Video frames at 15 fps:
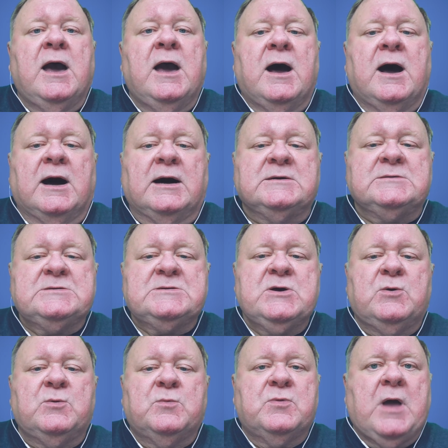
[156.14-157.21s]
Uh,
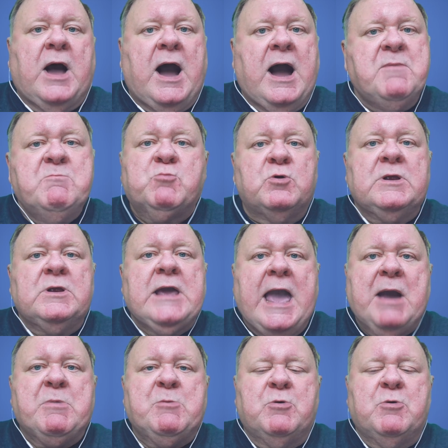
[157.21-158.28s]
so I'm really
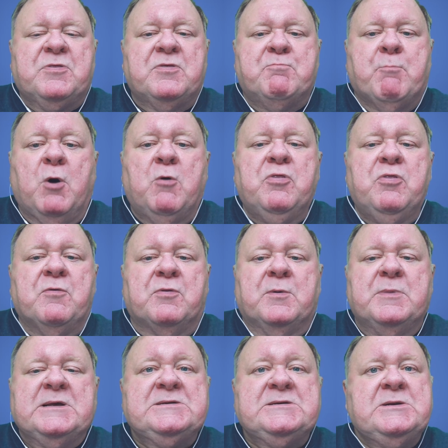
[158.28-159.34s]
happy with both of them.
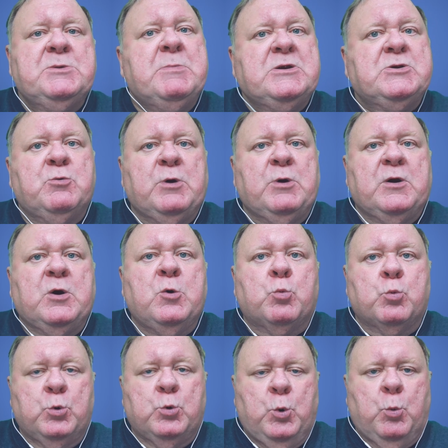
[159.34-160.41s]
They seem to be doing
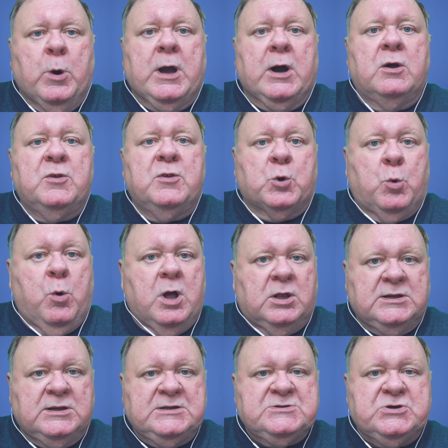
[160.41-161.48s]
real well. The
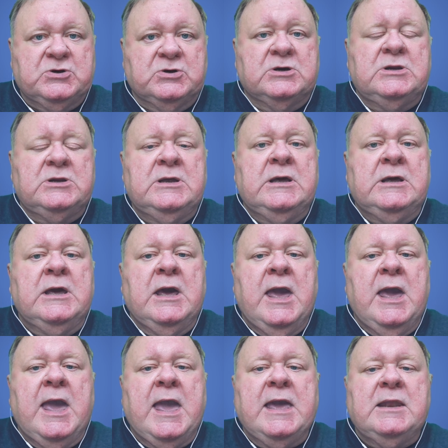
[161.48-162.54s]
quality is good.
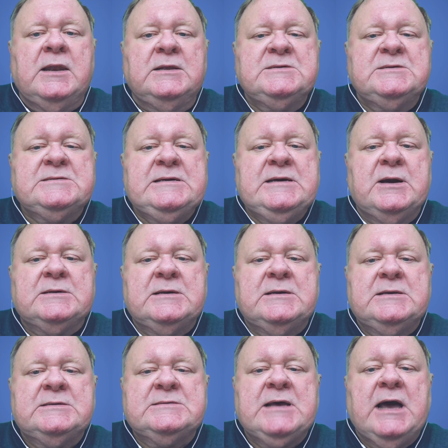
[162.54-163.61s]
And let's see a
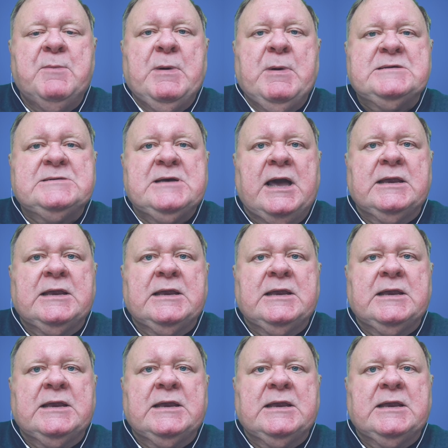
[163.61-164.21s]
side-by-side -side